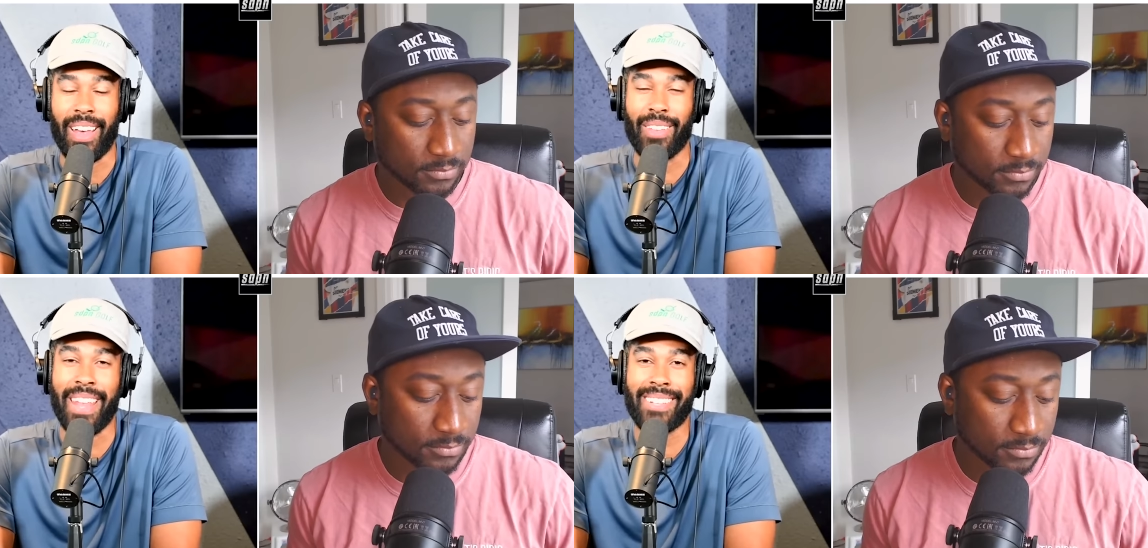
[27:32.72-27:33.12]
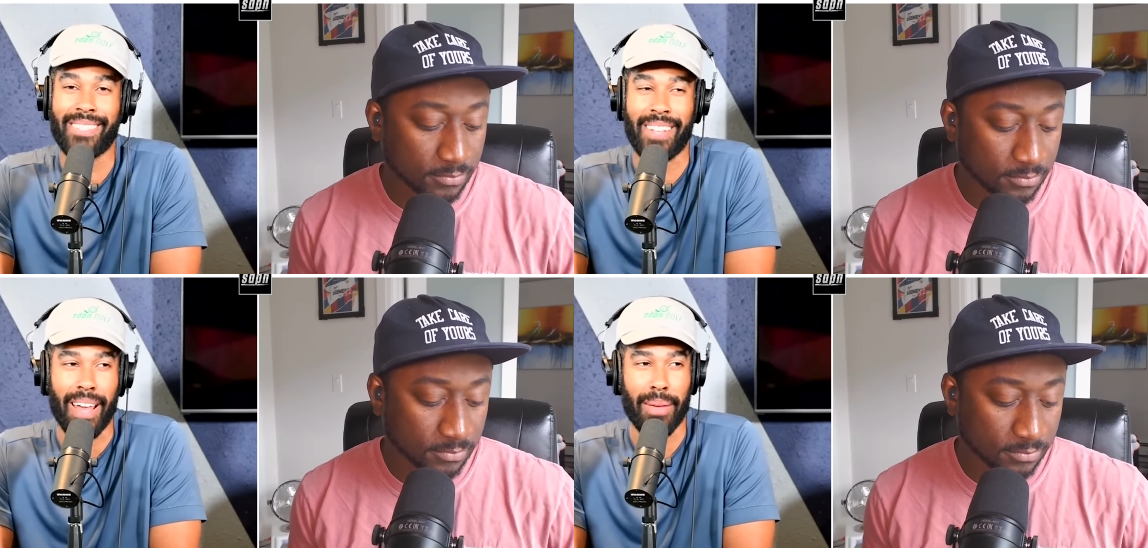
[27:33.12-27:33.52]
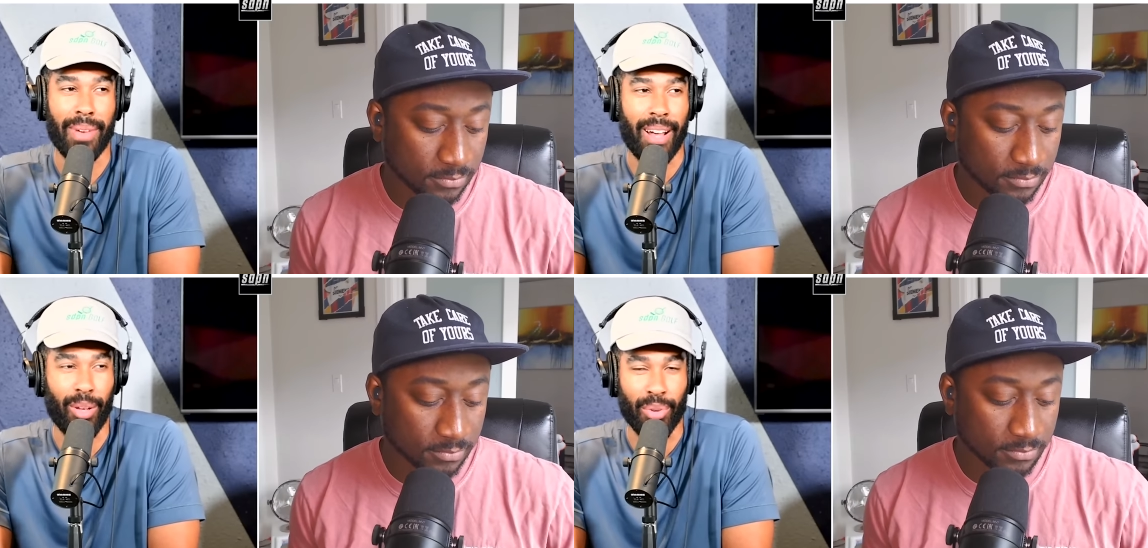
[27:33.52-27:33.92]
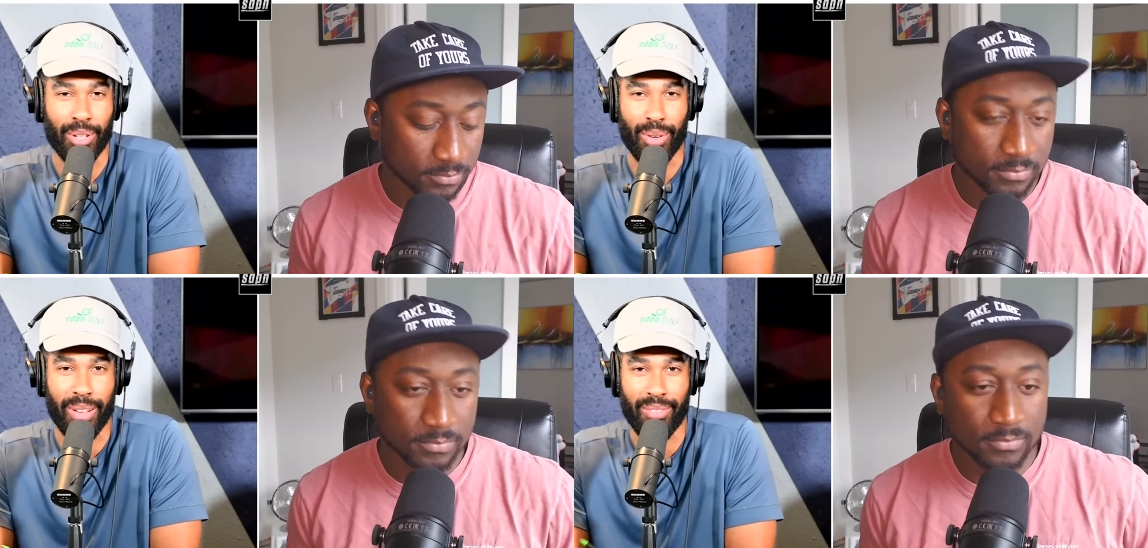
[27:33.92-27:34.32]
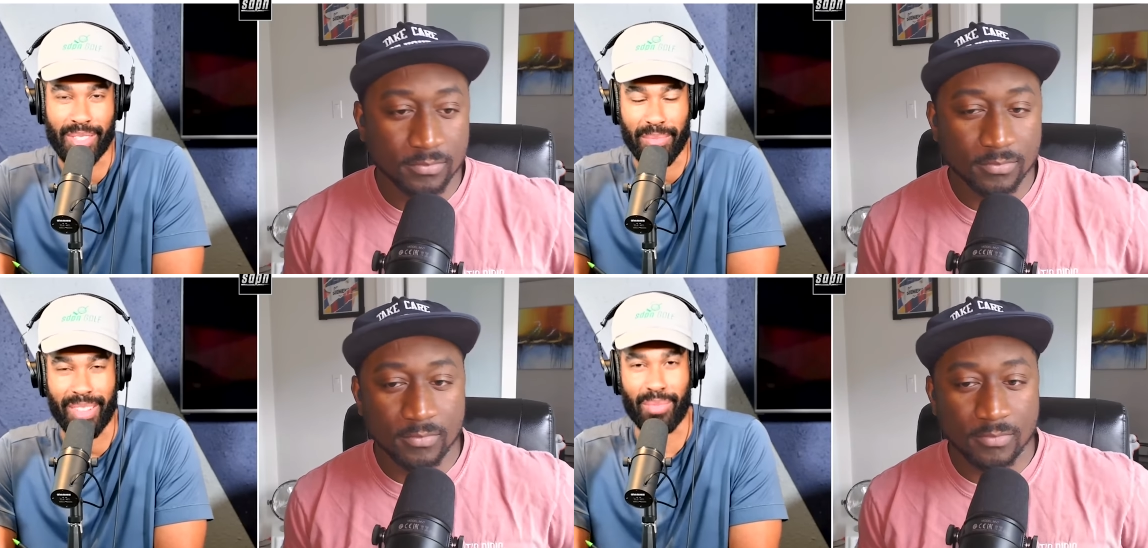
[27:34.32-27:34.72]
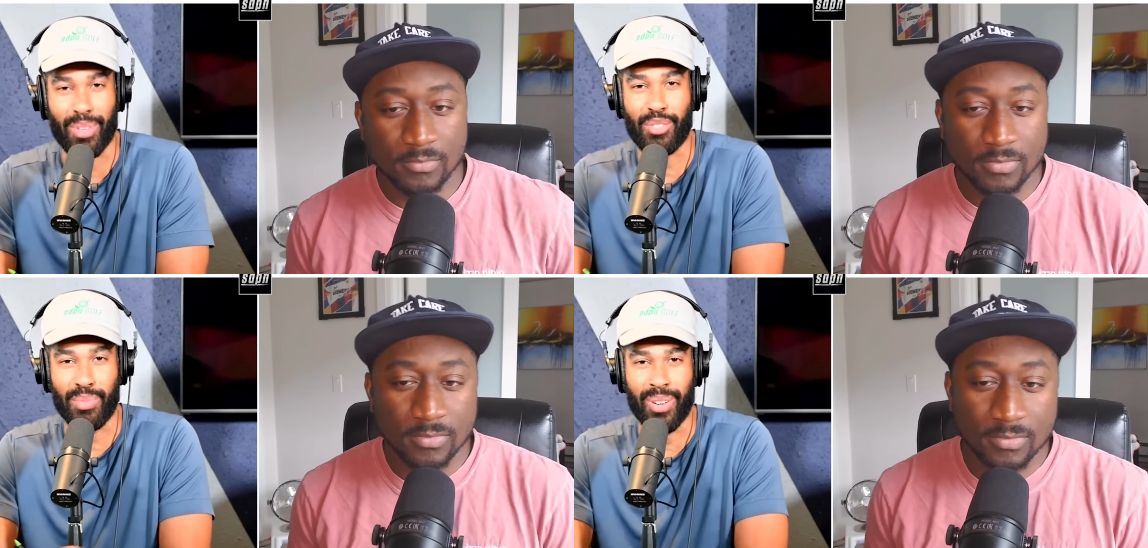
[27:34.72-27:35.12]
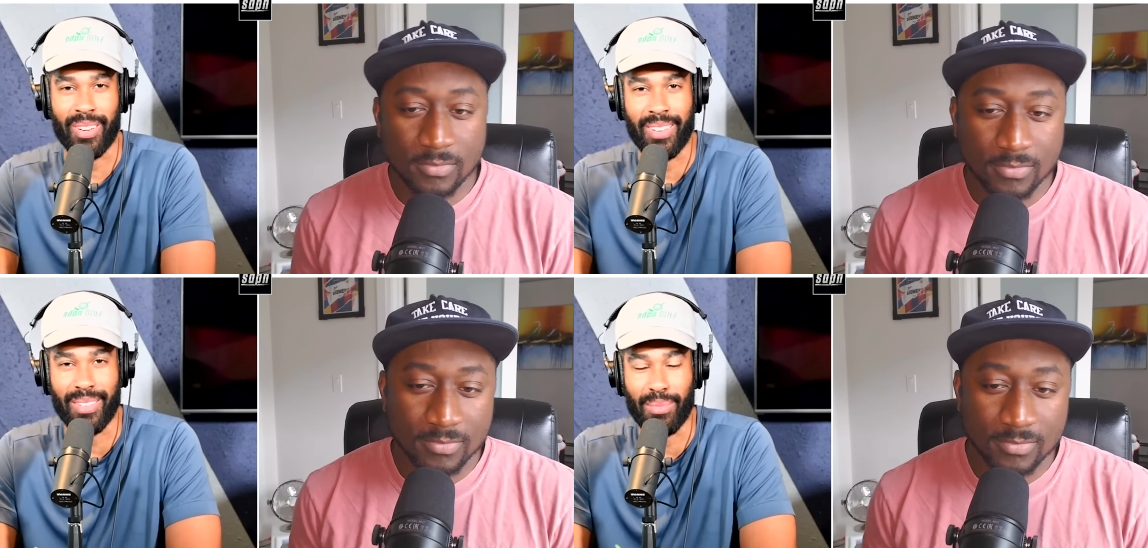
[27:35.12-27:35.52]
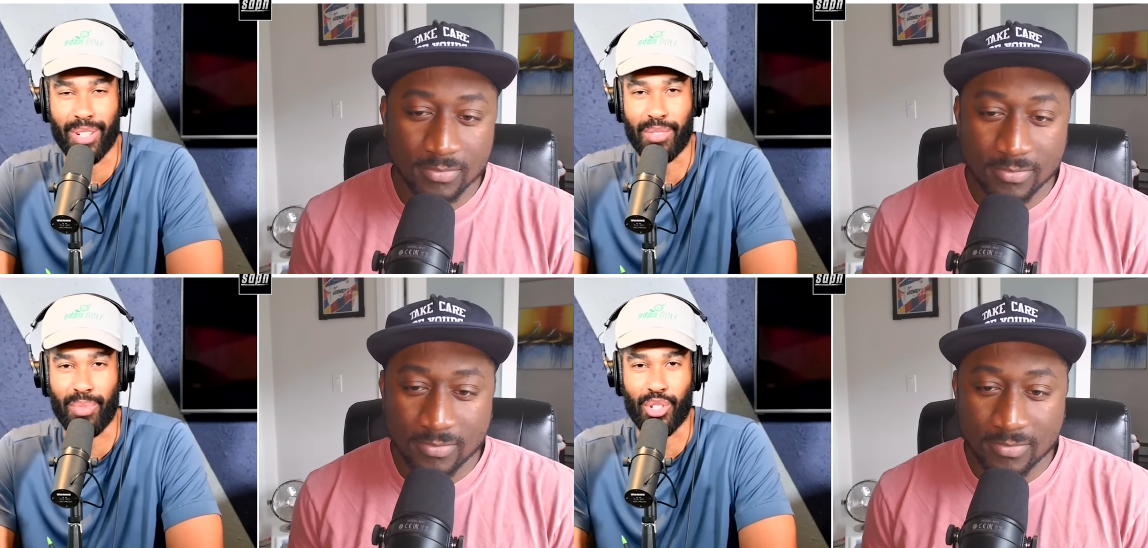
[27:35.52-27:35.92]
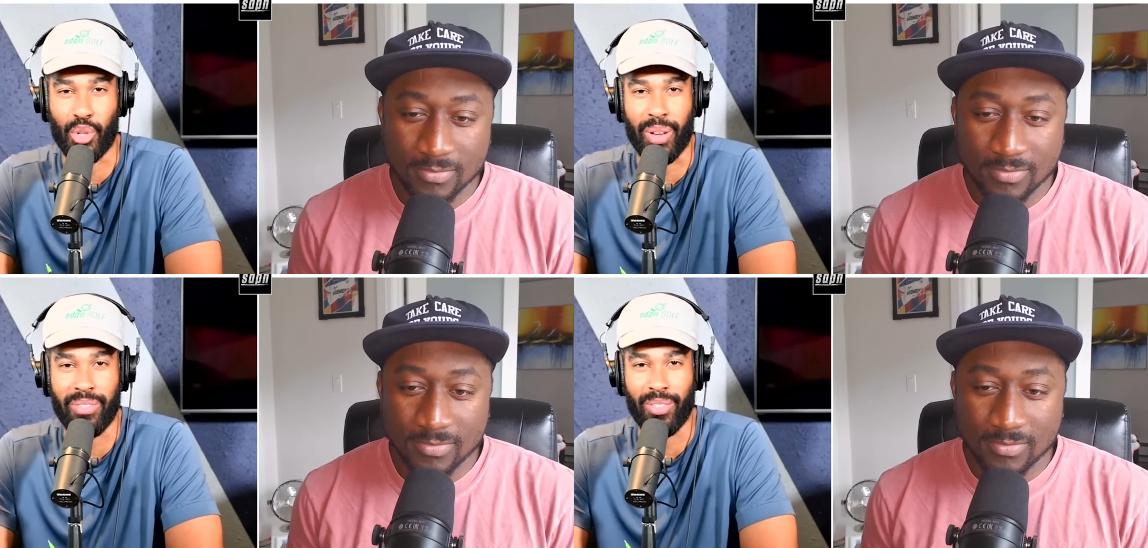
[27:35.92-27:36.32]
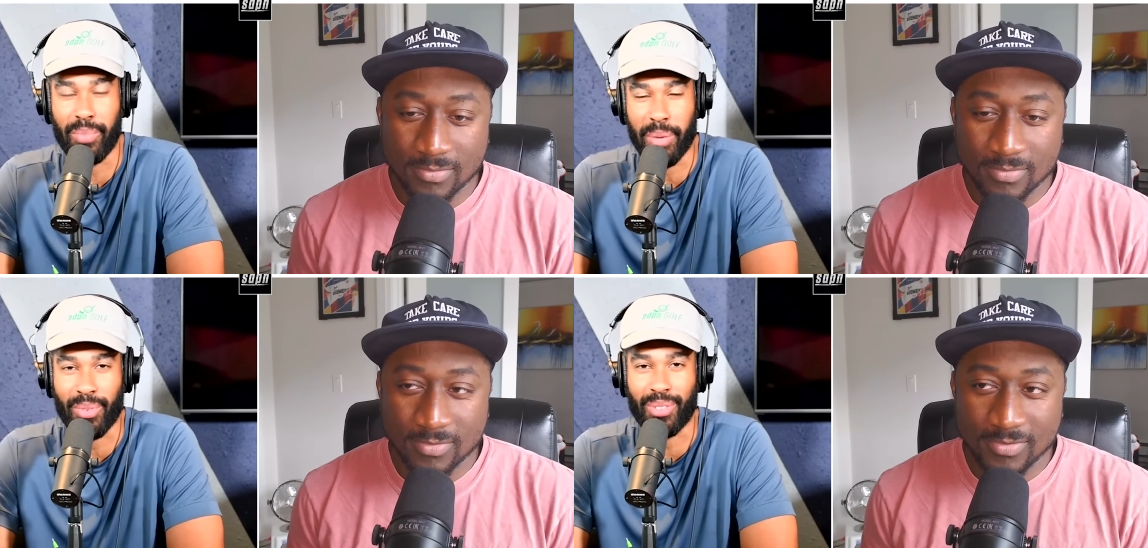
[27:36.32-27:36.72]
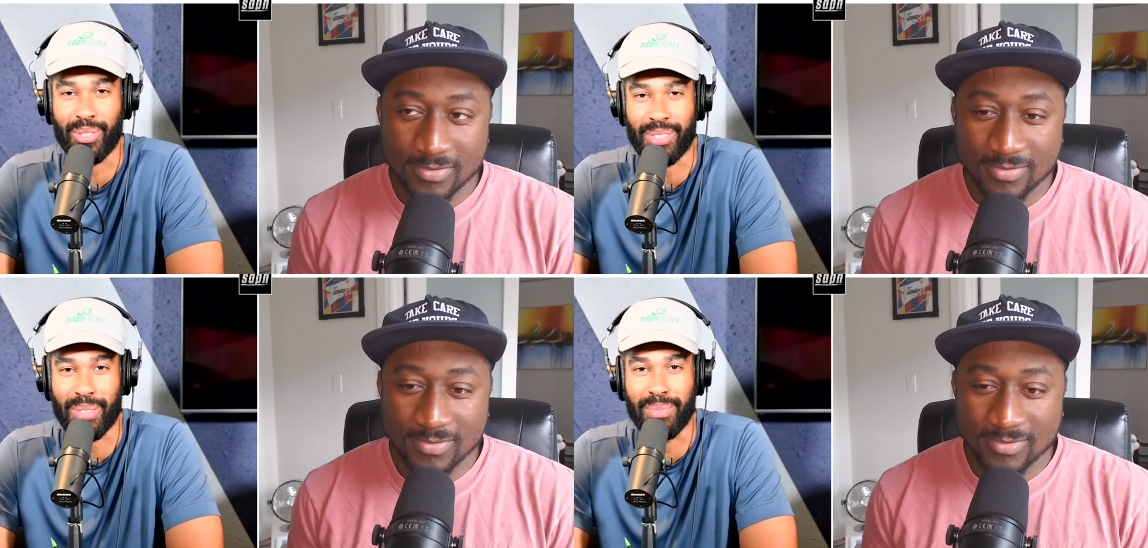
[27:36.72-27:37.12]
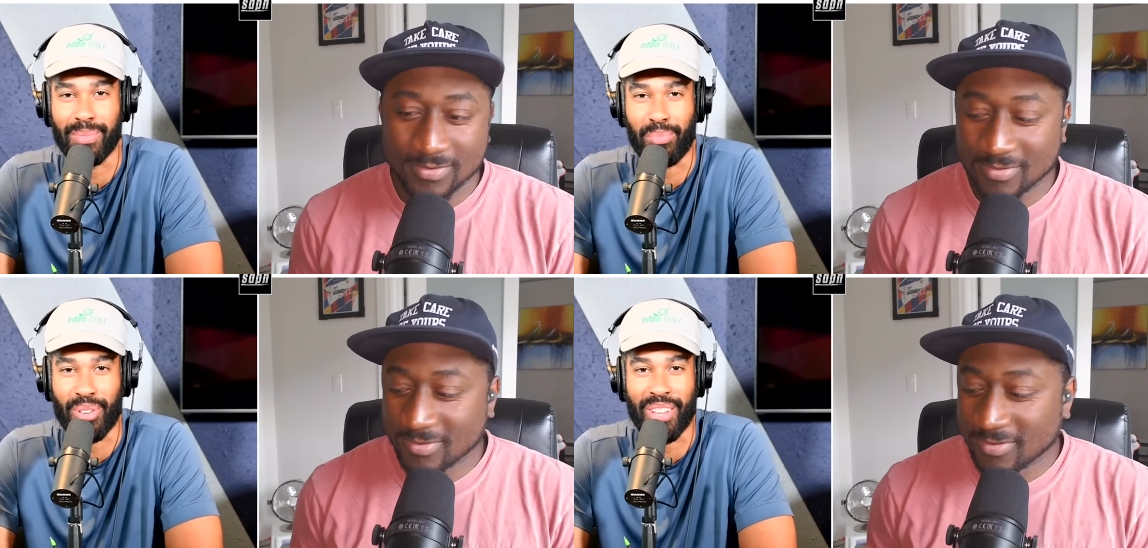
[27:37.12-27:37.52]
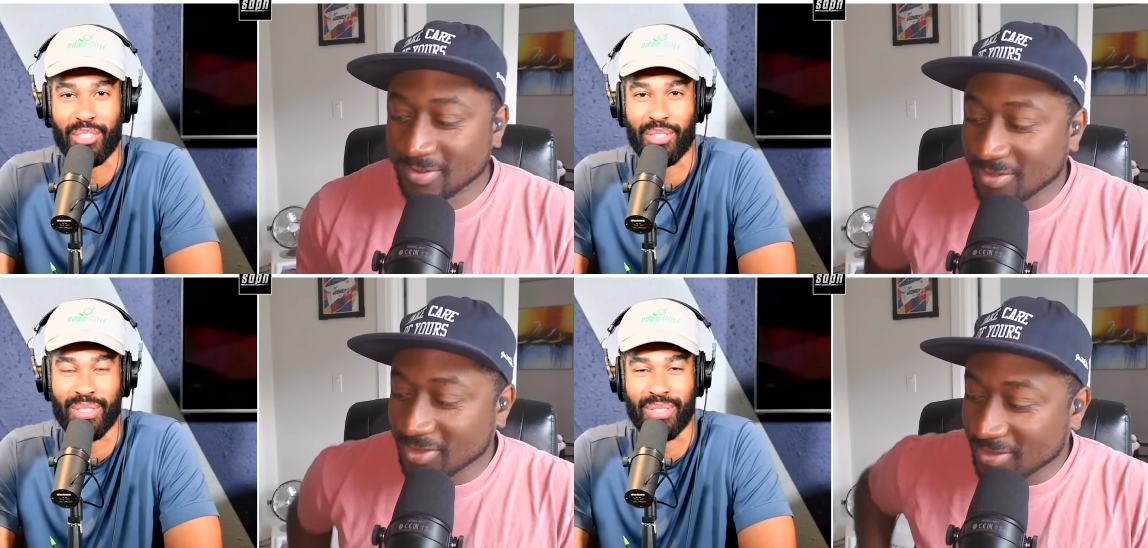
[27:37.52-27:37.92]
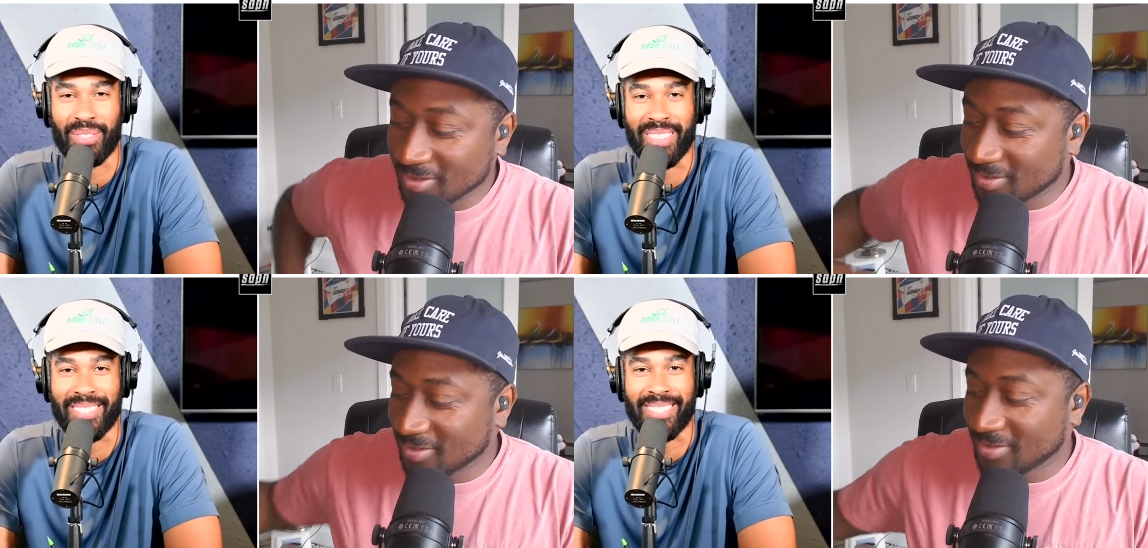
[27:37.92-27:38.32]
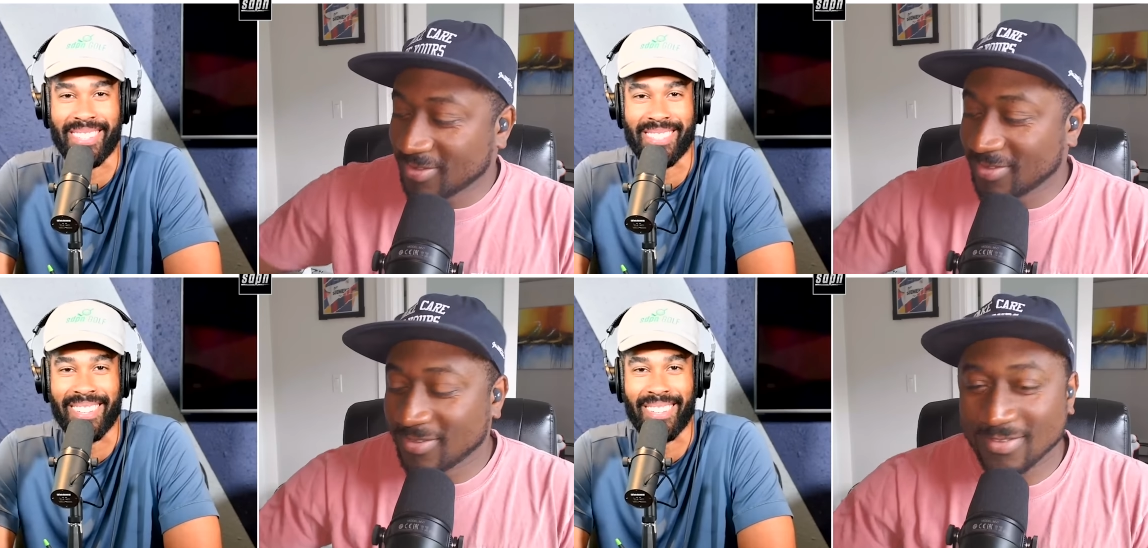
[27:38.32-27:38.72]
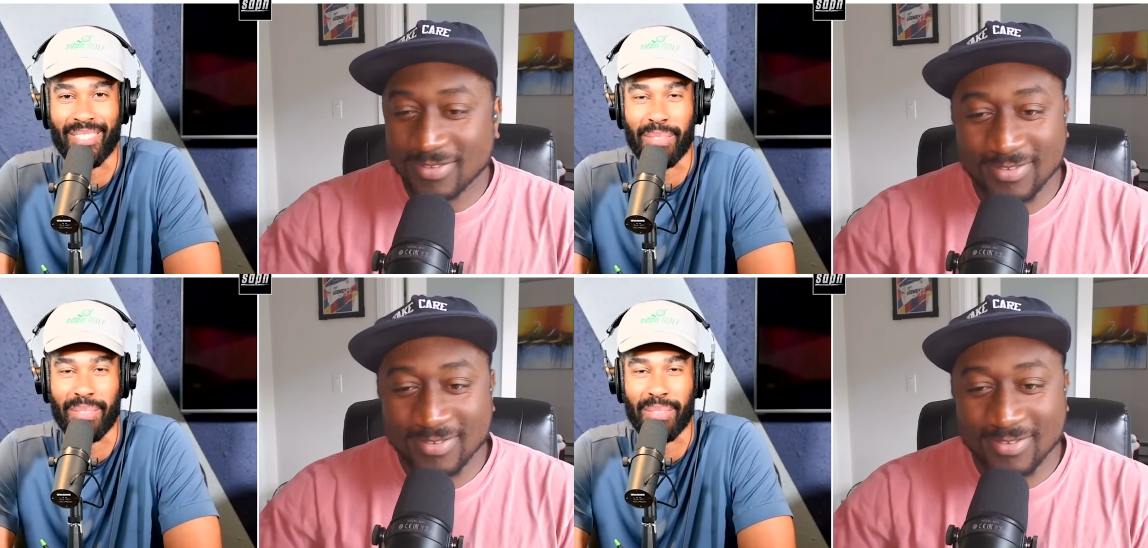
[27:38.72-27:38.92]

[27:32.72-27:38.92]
Speaker 1: Uh, next time, I'll bring you on for something much more, much more joyful. Maybe we'll do some predictions for the season or